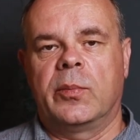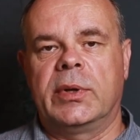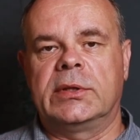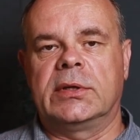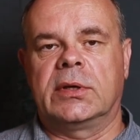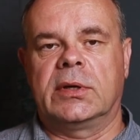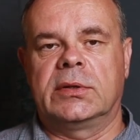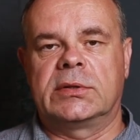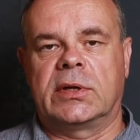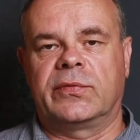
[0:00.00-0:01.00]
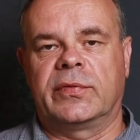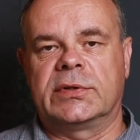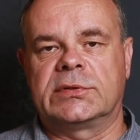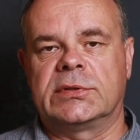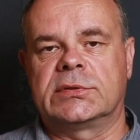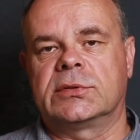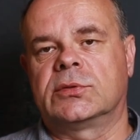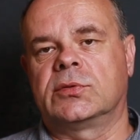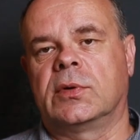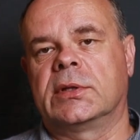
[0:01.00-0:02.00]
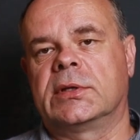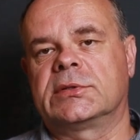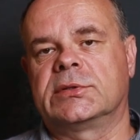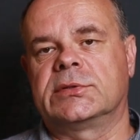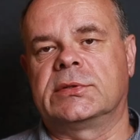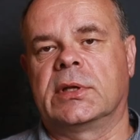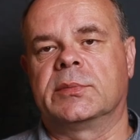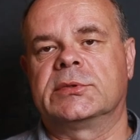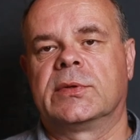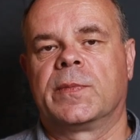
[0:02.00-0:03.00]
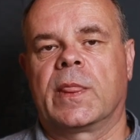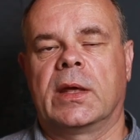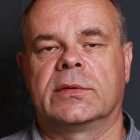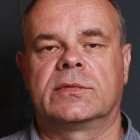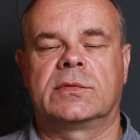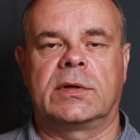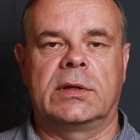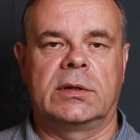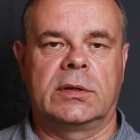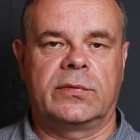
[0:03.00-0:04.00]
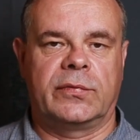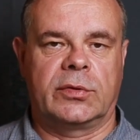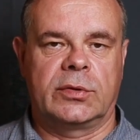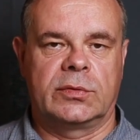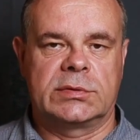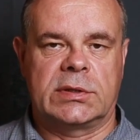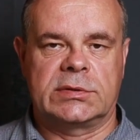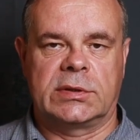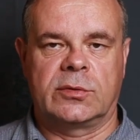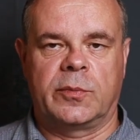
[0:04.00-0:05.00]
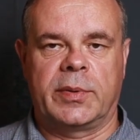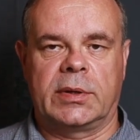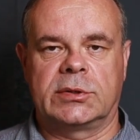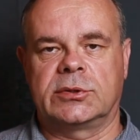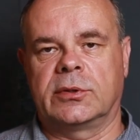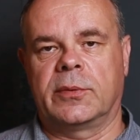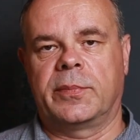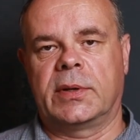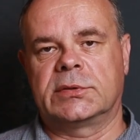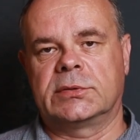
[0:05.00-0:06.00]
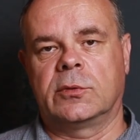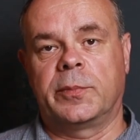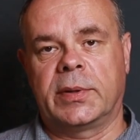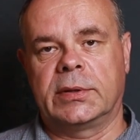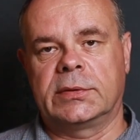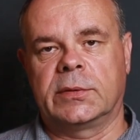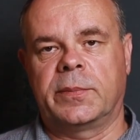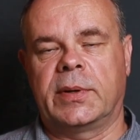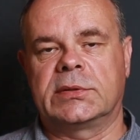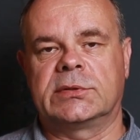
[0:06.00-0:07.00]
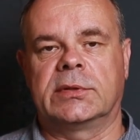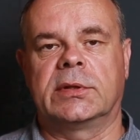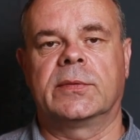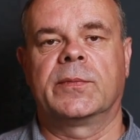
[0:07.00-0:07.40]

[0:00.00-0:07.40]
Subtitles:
building interfaces to other systems, and training for users and operating personnel.